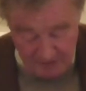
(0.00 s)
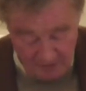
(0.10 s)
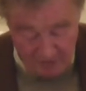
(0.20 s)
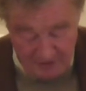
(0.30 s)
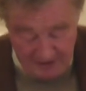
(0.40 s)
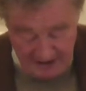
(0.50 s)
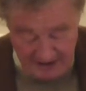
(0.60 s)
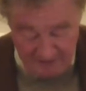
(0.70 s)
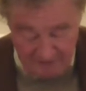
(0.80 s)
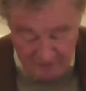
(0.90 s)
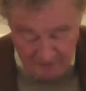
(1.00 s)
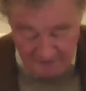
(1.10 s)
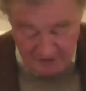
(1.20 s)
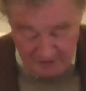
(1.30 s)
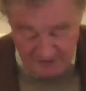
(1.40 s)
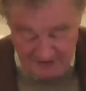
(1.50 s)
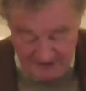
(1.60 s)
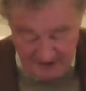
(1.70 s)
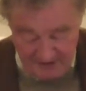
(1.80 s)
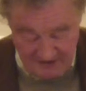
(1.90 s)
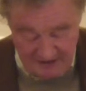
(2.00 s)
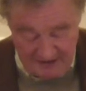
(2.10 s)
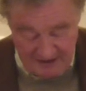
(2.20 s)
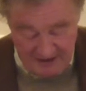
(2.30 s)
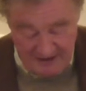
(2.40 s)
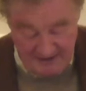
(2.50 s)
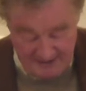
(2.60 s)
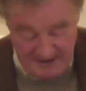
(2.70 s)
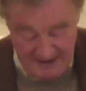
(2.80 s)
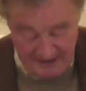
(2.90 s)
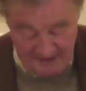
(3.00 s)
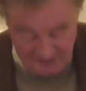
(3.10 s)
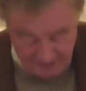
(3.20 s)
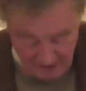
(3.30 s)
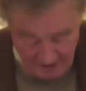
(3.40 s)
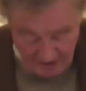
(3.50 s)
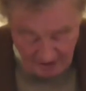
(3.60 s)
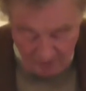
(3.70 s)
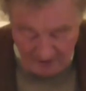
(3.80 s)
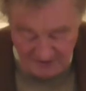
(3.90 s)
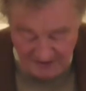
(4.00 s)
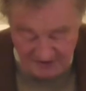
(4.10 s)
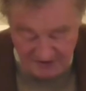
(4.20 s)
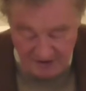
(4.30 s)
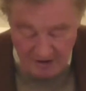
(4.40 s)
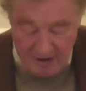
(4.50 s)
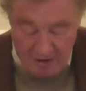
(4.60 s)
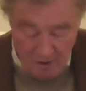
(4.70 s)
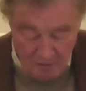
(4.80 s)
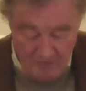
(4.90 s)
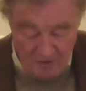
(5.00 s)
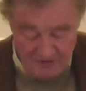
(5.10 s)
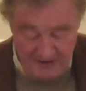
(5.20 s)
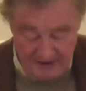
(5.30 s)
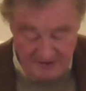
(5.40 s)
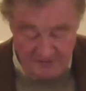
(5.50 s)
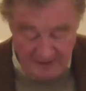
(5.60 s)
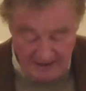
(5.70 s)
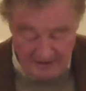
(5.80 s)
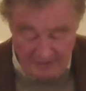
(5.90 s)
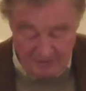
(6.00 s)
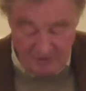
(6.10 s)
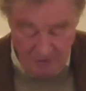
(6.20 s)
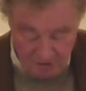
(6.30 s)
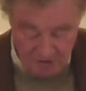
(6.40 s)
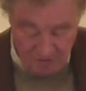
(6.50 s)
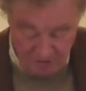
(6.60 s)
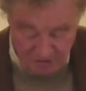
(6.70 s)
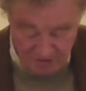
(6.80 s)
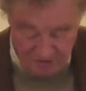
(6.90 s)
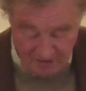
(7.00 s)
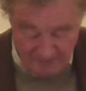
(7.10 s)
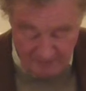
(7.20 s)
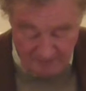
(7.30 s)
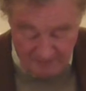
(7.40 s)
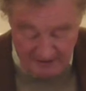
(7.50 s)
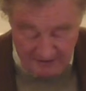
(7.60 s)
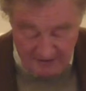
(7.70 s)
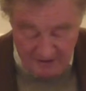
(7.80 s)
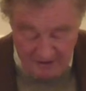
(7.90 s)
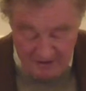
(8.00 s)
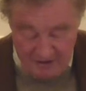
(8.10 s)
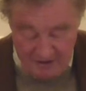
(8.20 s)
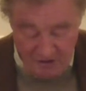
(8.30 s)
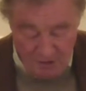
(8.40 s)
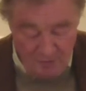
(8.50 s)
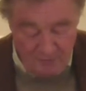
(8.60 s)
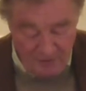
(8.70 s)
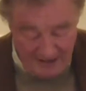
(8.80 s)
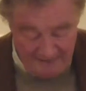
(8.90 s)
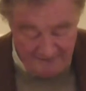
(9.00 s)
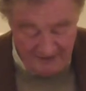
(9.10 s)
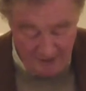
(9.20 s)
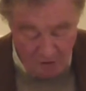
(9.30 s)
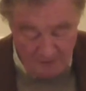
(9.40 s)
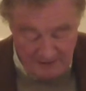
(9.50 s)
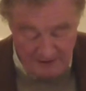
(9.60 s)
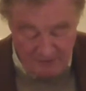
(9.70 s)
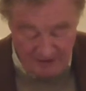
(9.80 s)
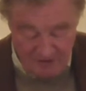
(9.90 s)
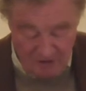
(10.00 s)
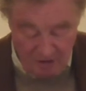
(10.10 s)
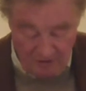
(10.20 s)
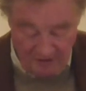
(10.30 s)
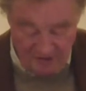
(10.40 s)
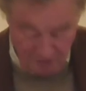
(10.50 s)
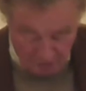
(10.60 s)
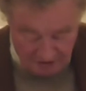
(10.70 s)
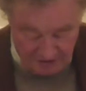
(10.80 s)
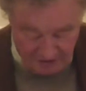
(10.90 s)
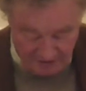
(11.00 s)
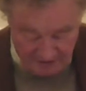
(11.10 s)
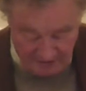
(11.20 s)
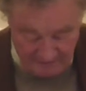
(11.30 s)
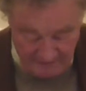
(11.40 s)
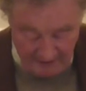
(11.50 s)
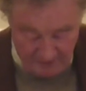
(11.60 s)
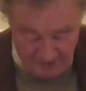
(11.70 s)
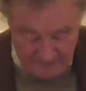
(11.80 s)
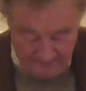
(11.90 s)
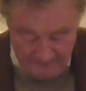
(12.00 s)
when you were in need of love and understanding in the early days, when this homosexuality was pushed to the public. You bravely and openly went on and sorted yourself out.